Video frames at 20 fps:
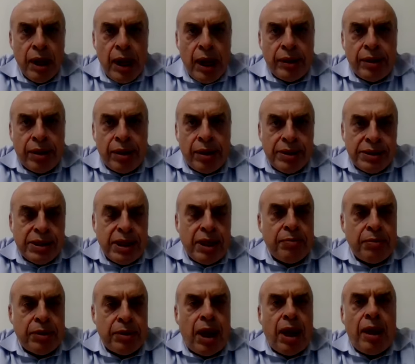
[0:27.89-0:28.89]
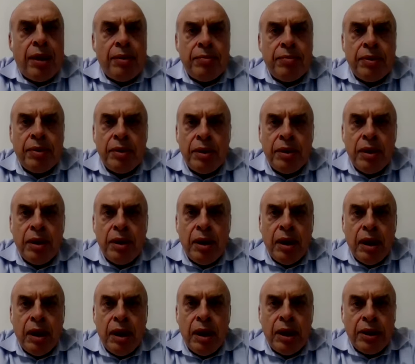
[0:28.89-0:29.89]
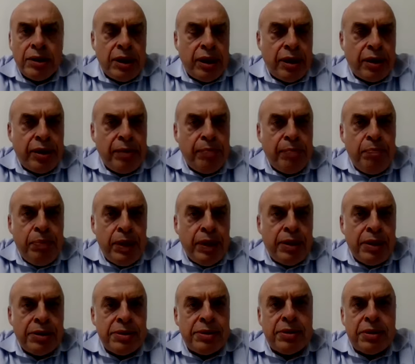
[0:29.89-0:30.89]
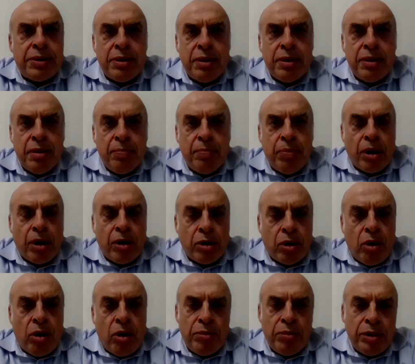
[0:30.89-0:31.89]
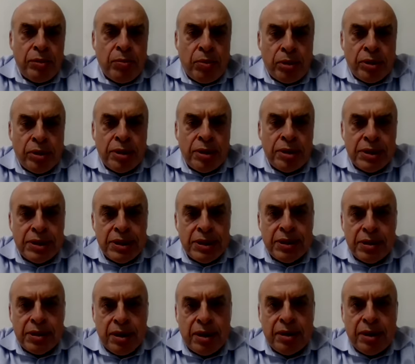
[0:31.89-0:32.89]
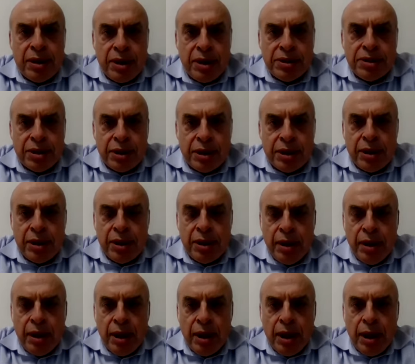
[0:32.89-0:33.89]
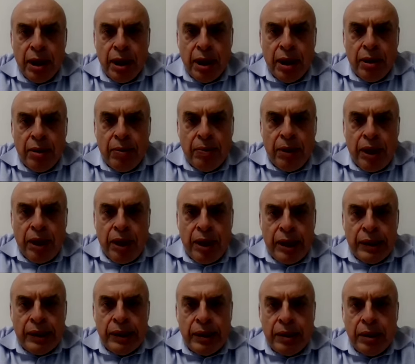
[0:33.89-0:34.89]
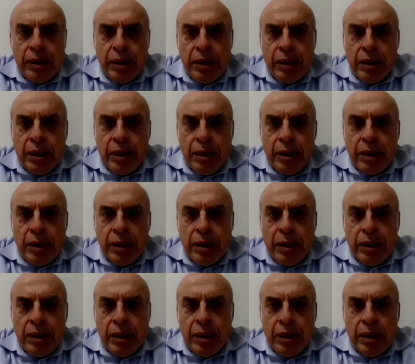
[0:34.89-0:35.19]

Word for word: And at the same time, it is like the biggest pogrom in modern history when